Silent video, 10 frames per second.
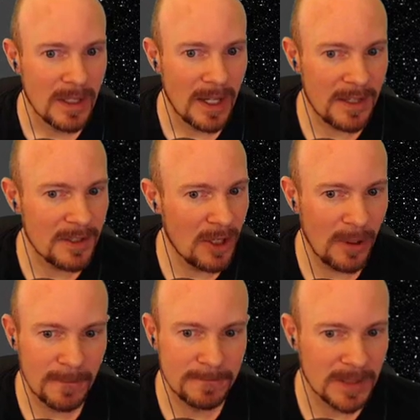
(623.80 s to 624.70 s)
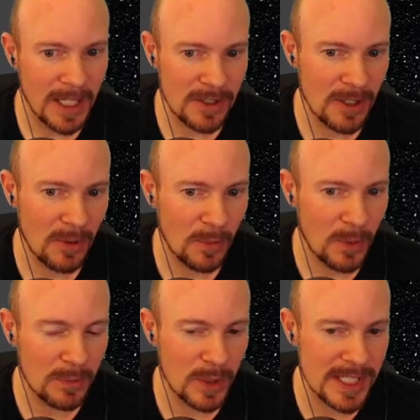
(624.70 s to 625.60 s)
I don't know. I don't know.
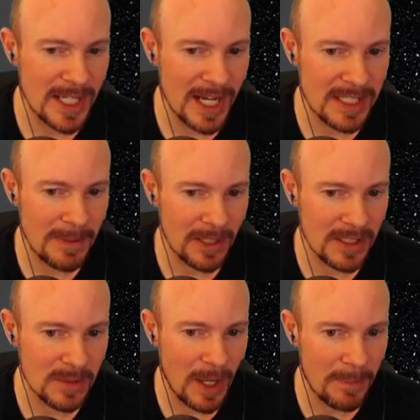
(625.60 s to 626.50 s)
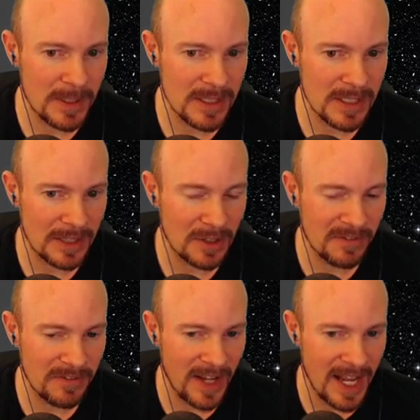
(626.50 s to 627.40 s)
What what's nice about these weapons is that they're
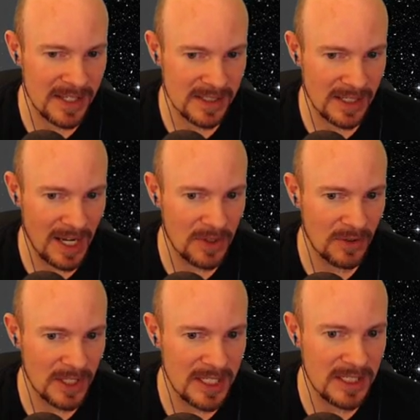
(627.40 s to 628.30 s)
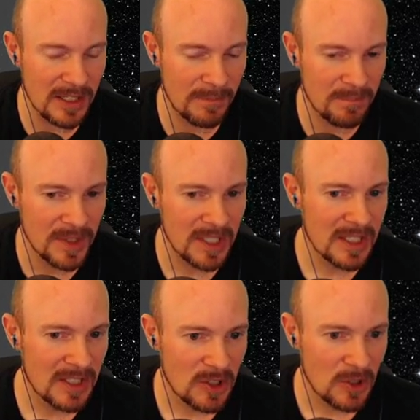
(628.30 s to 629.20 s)
fast and they're easy to
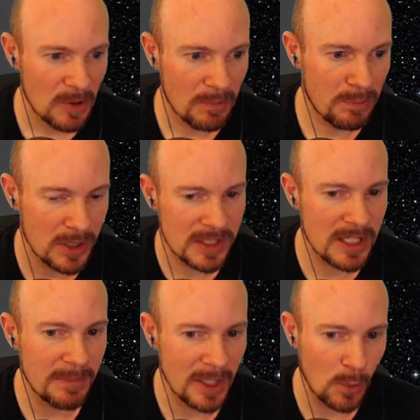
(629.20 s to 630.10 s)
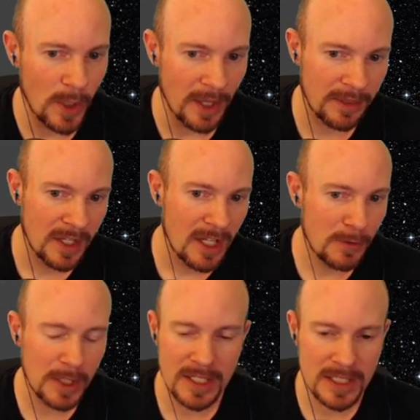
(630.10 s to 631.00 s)
put something with.
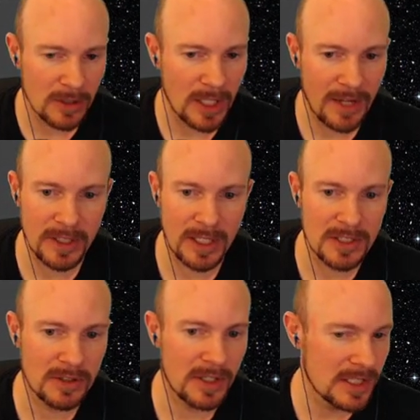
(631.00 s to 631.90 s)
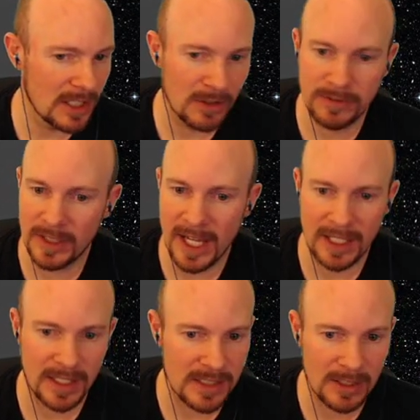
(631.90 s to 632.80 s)
If you get a single heavy laser, a single
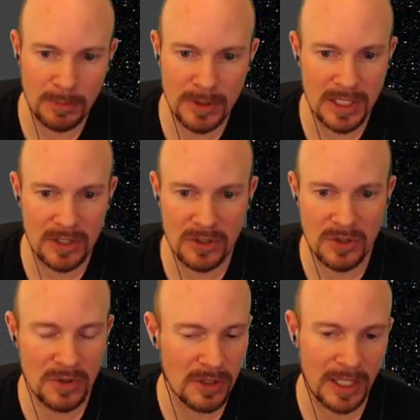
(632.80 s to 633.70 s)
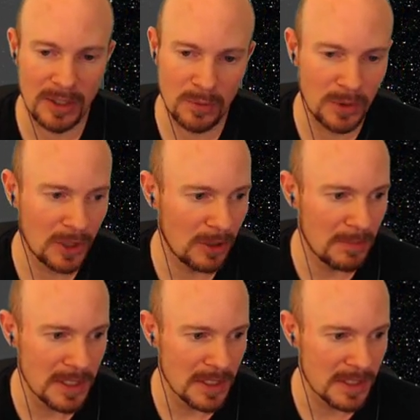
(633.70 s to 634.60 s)
flak, a single burst laser too, you you're like in really good
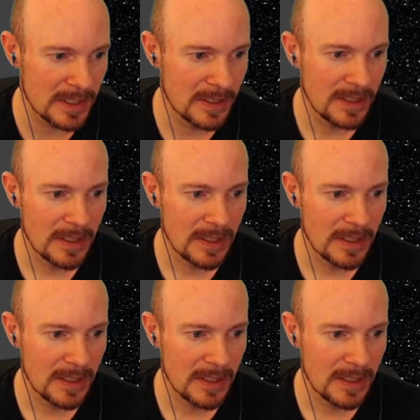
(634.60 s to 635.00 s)
business.